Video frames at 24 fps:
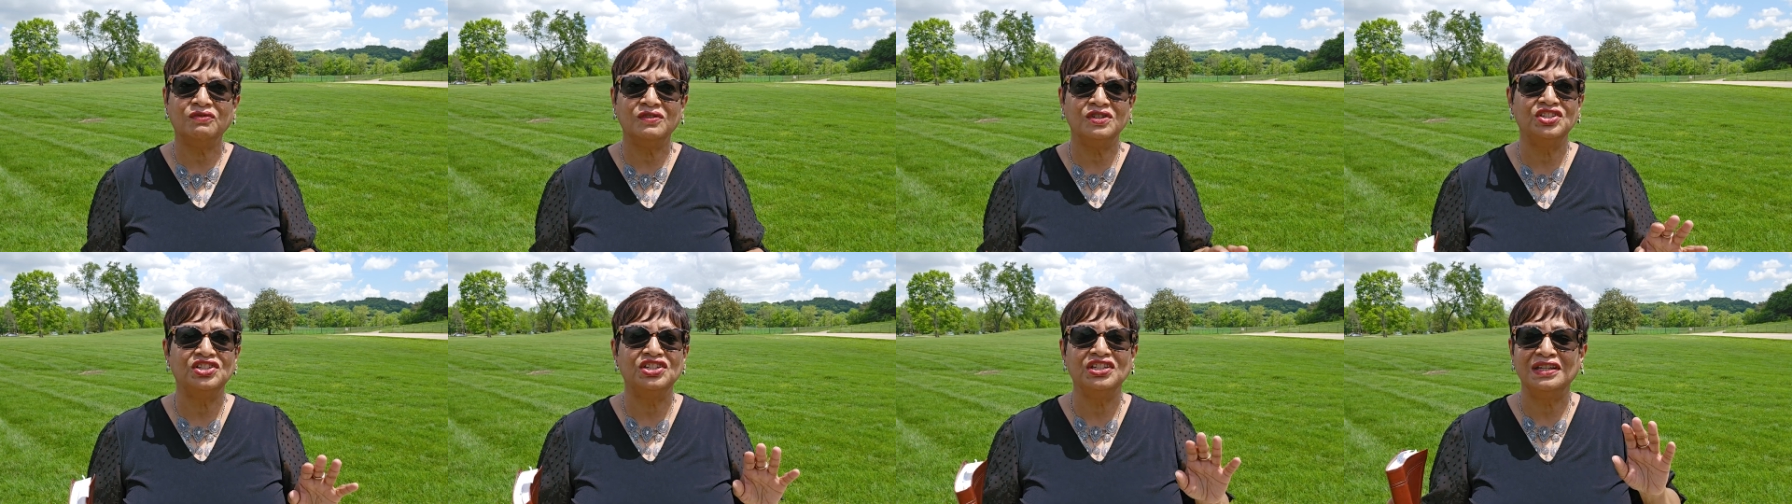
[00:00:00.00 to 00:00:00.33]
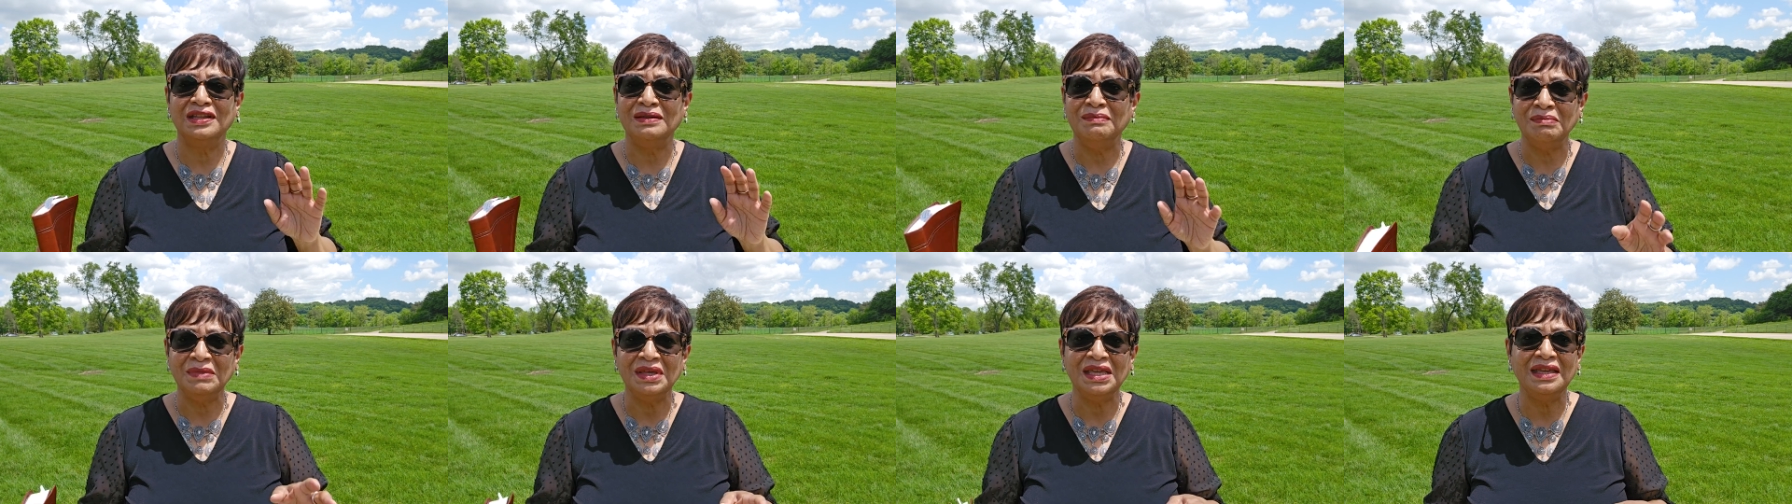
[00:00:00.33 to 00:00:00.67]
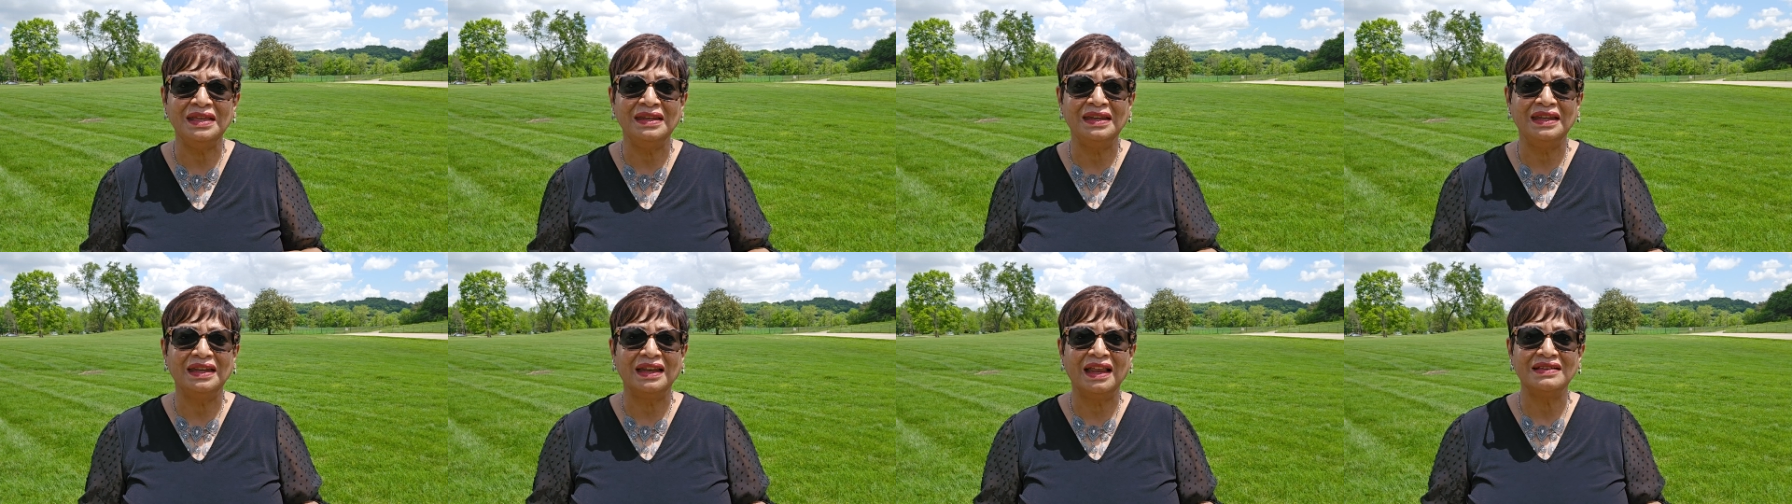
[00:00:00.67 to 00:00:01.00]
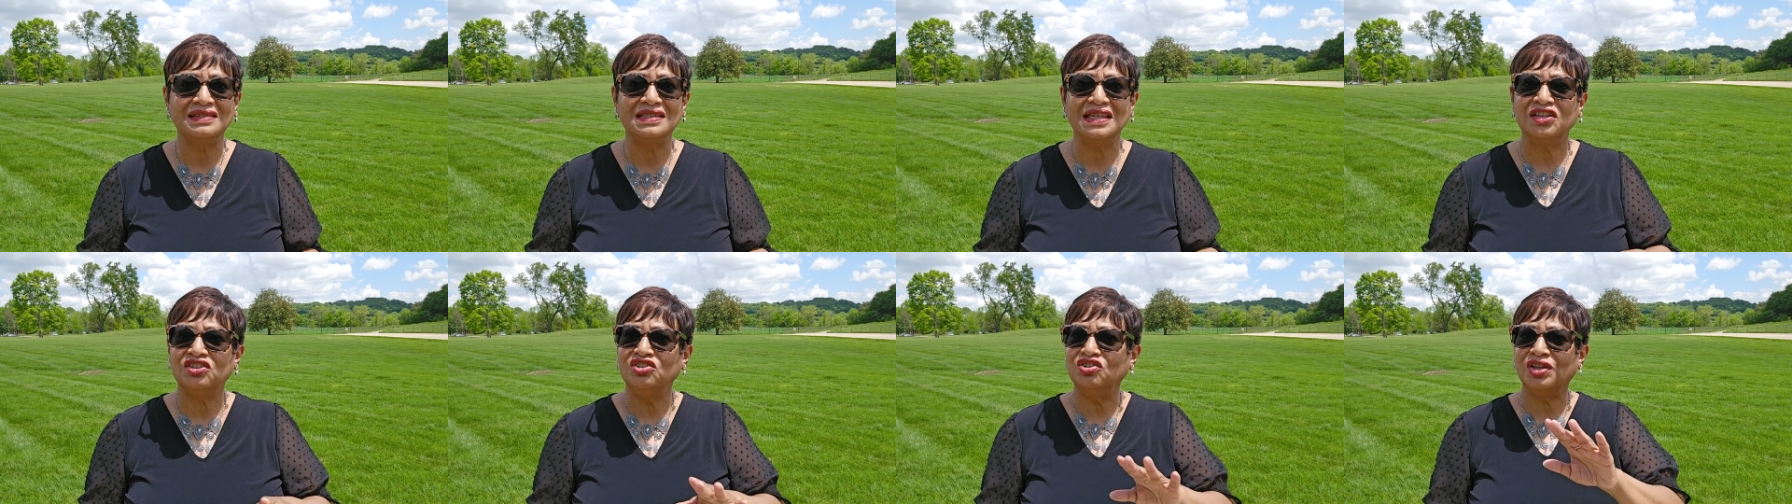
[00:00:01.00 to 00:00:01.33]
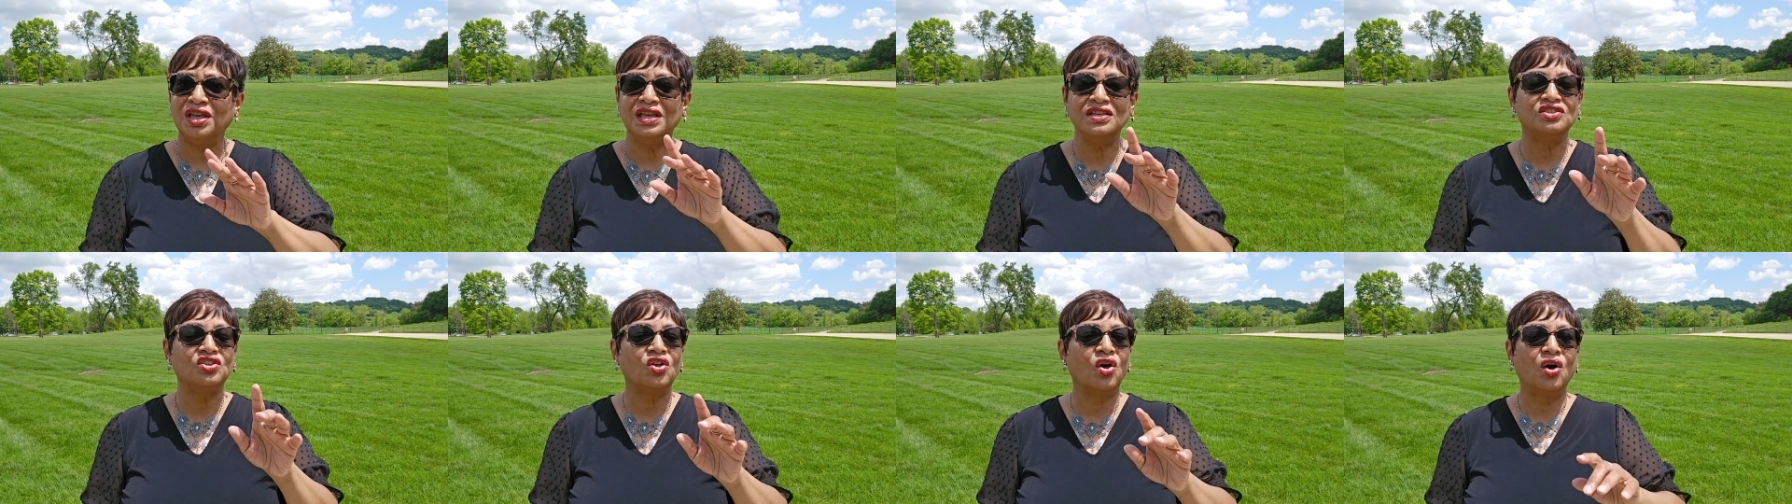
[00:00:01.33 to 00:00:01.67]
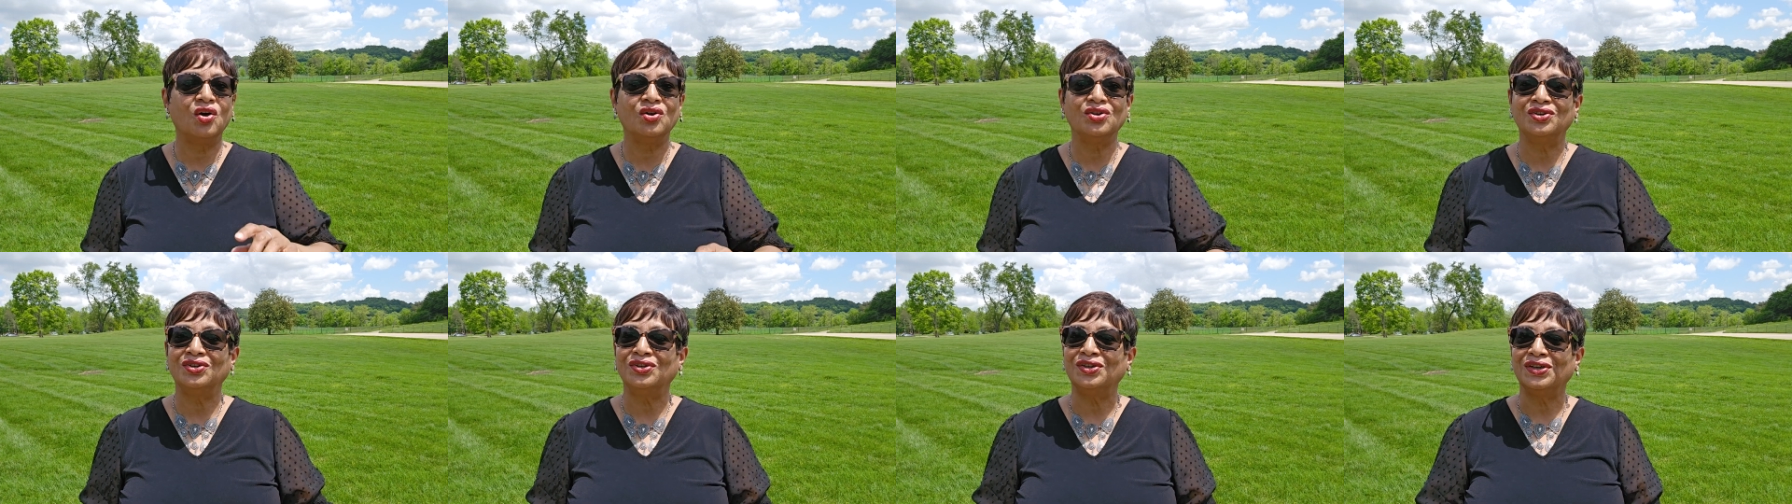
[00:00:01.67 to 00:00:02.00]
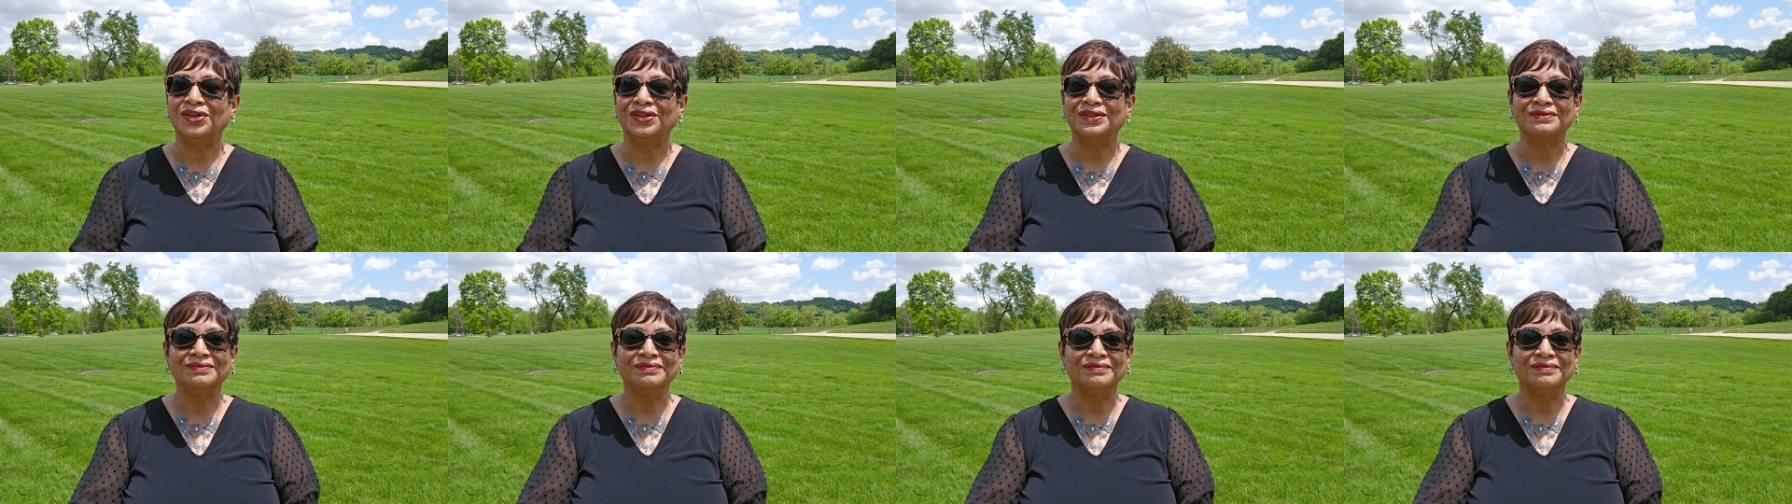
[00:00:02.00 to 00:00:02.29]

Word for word: and she didn't mean it. And I was like, it's all good.